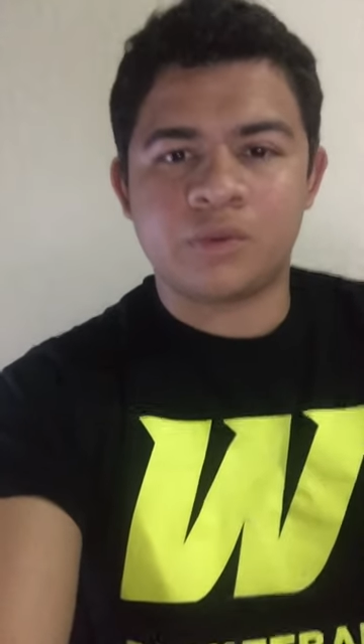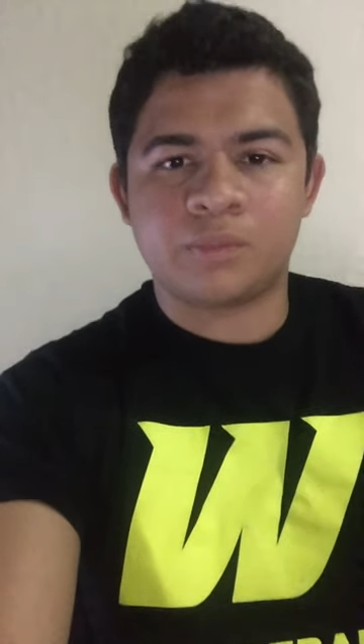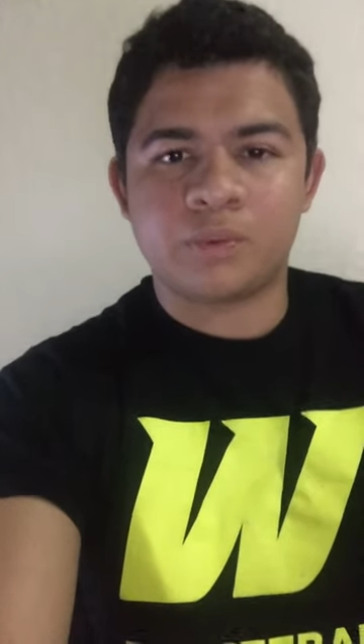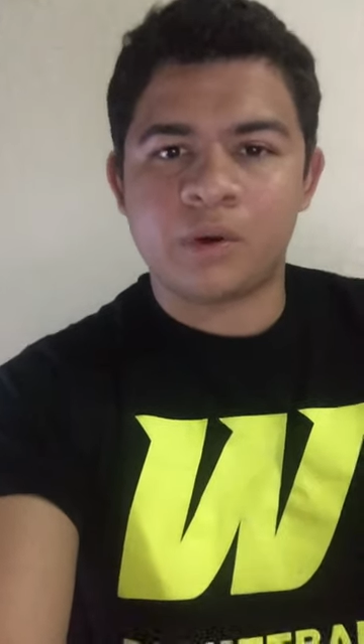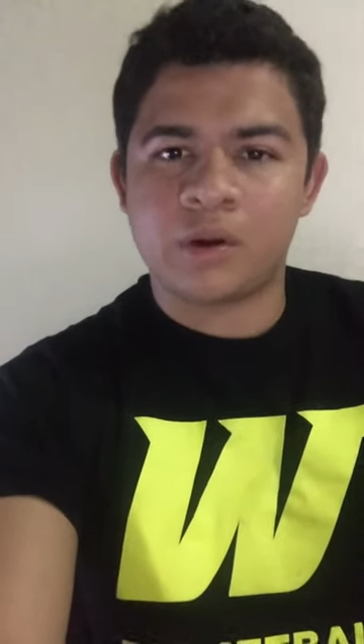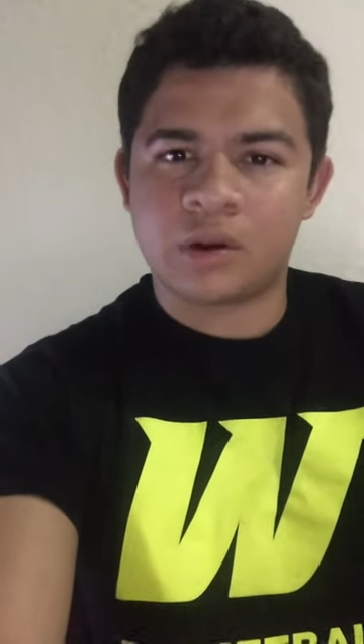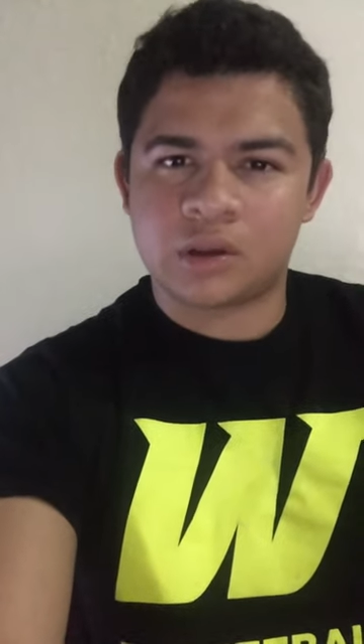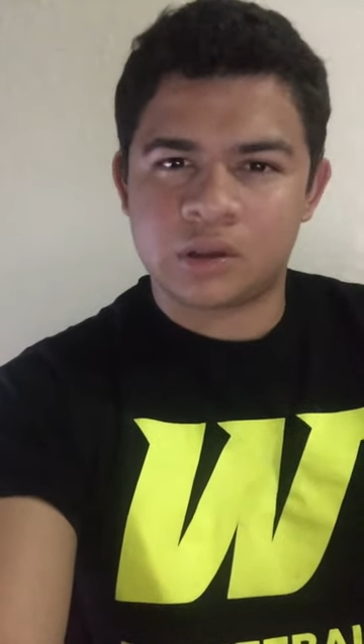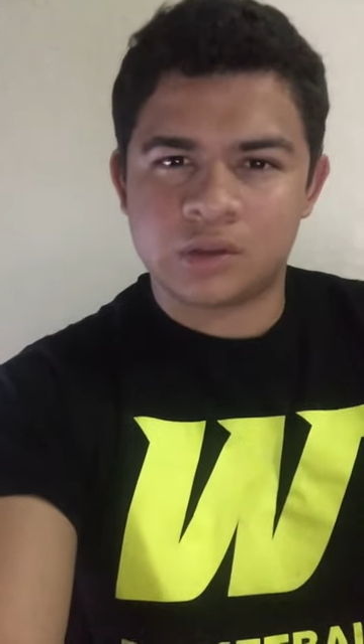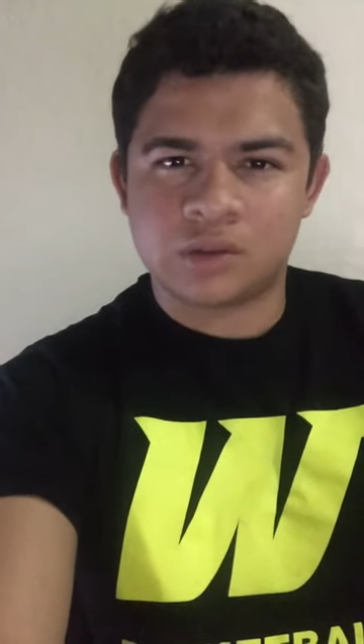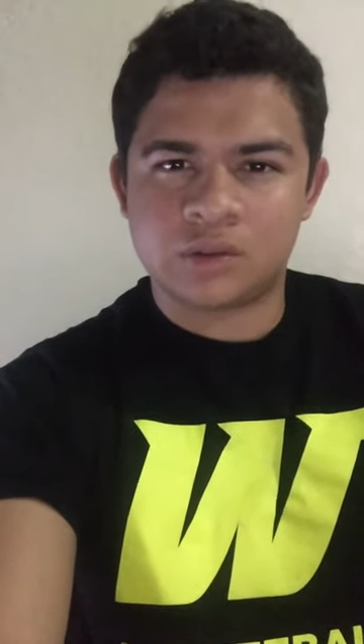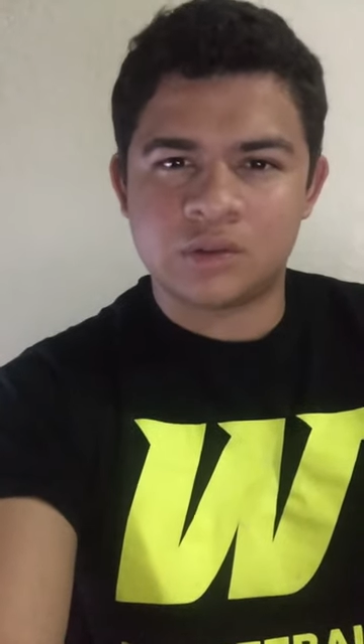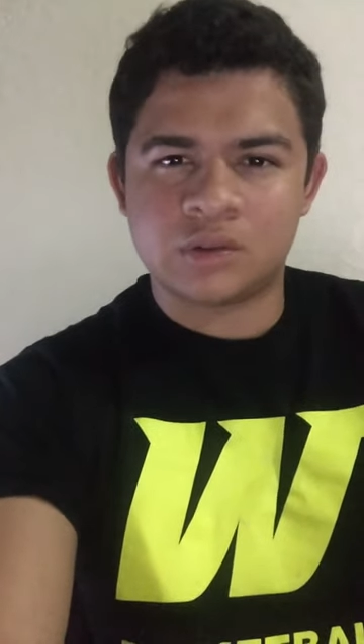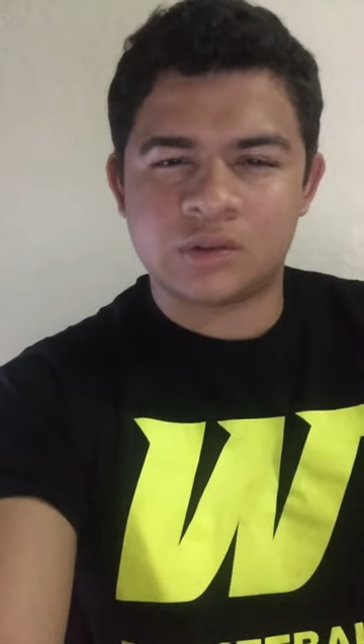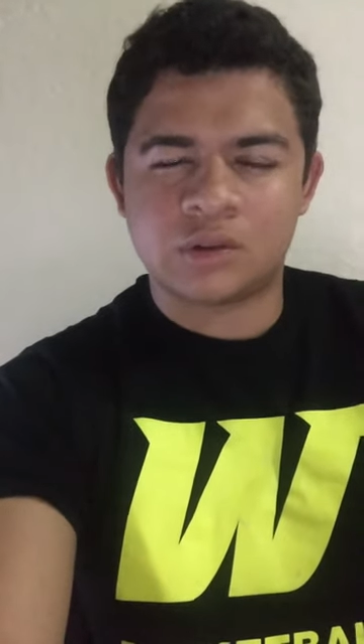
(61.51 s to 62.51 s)
product is
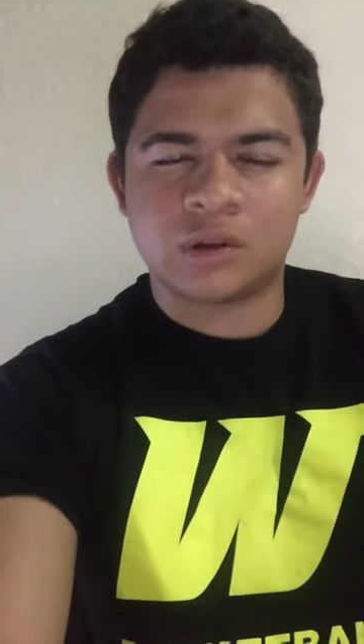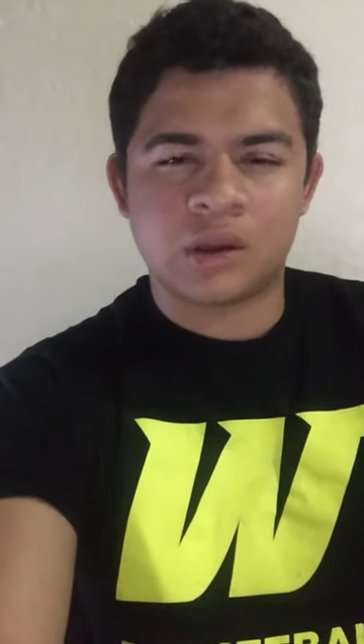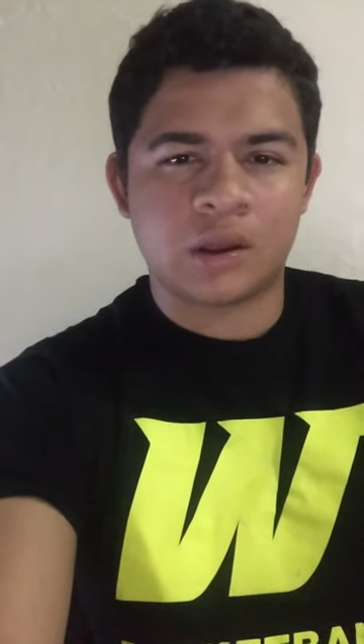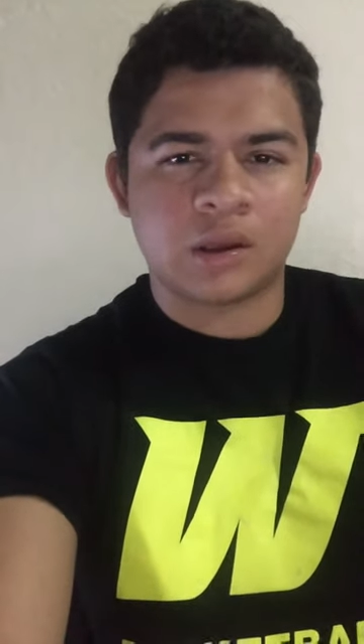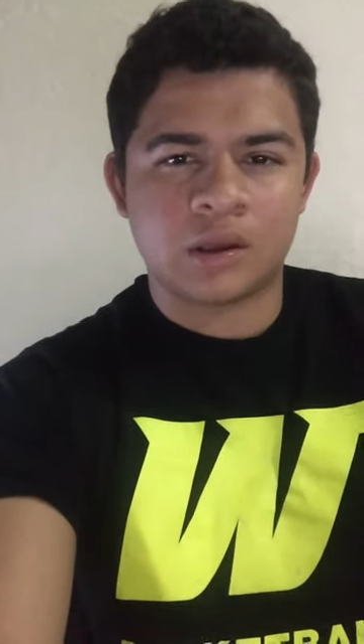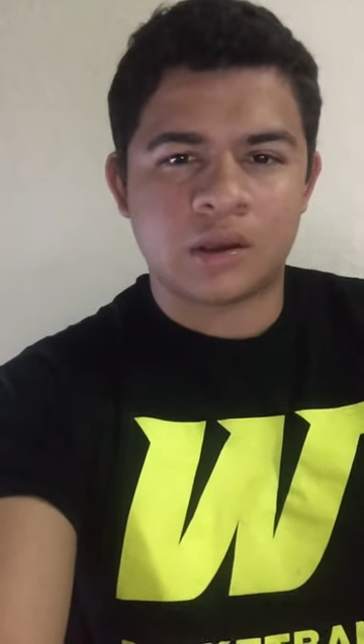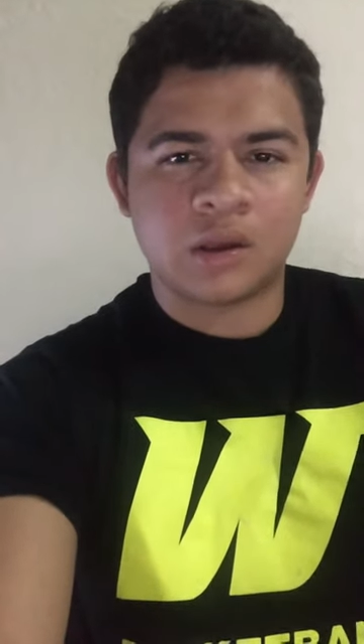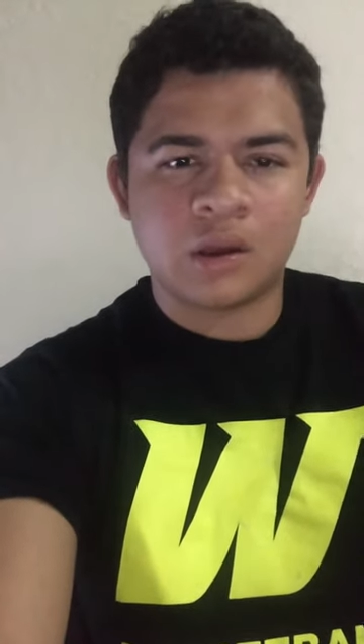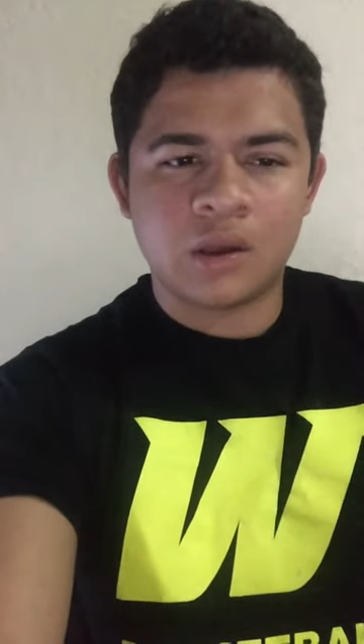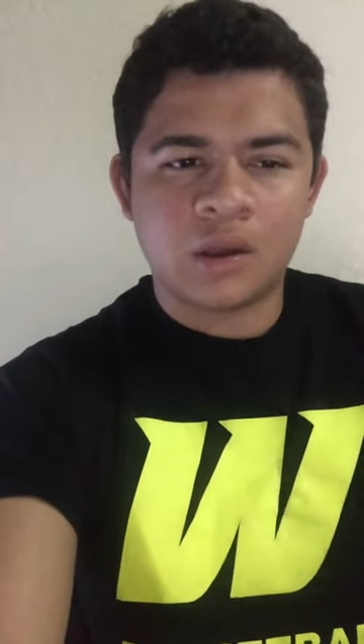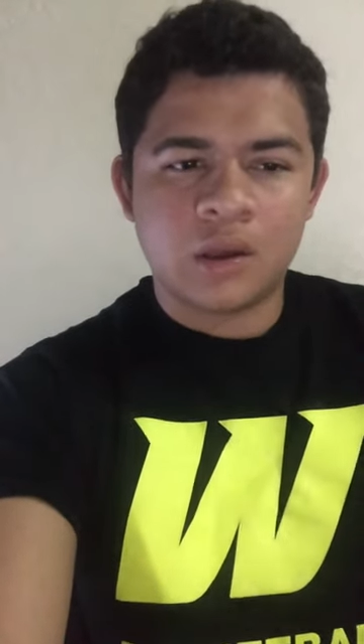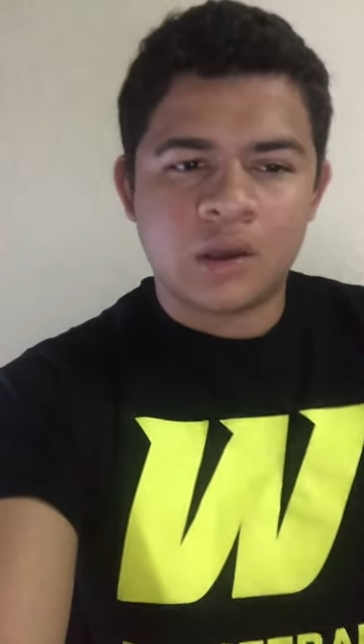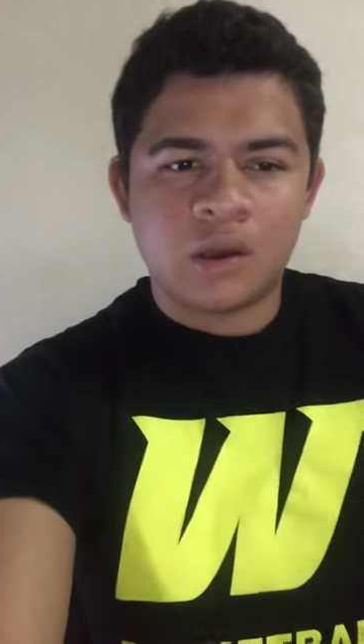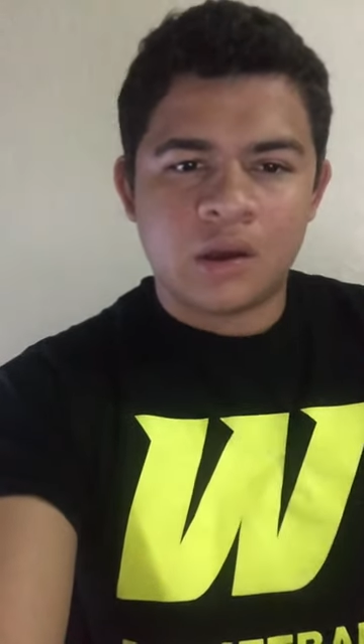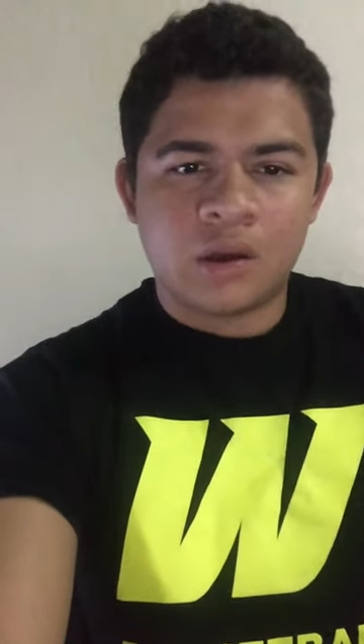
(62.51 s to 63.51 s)
just like
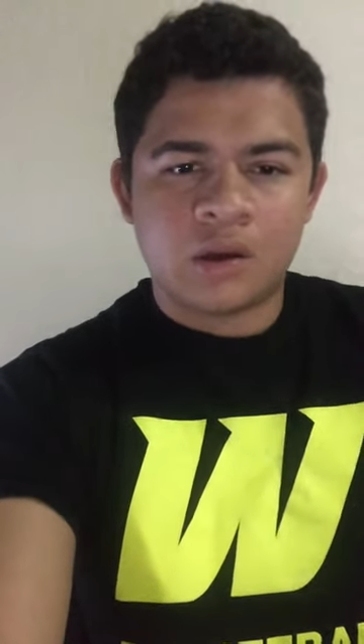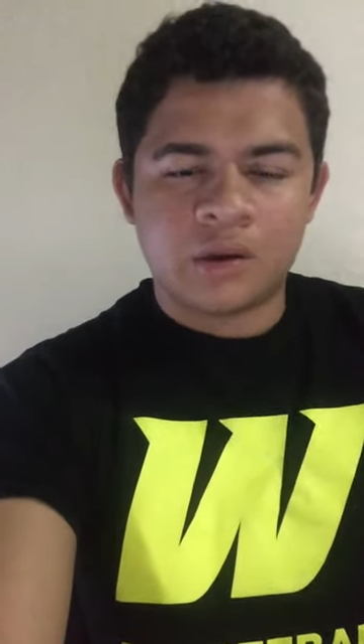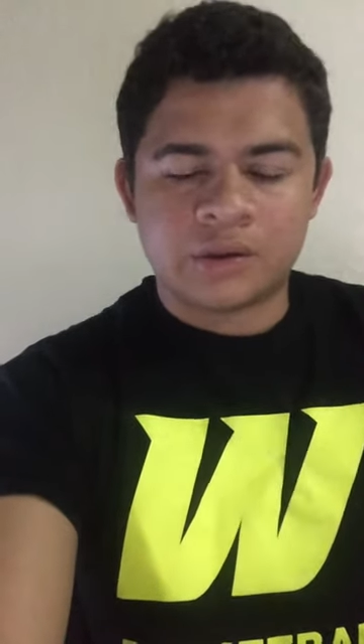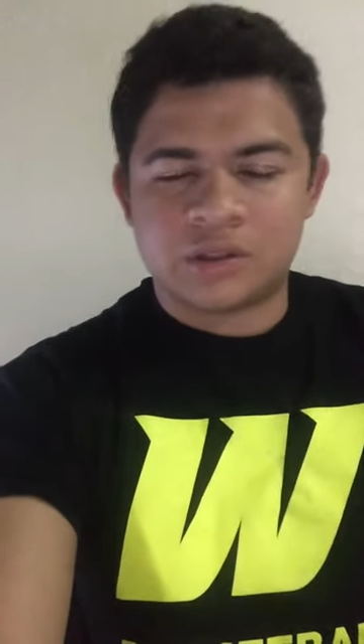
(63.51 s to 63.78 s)
a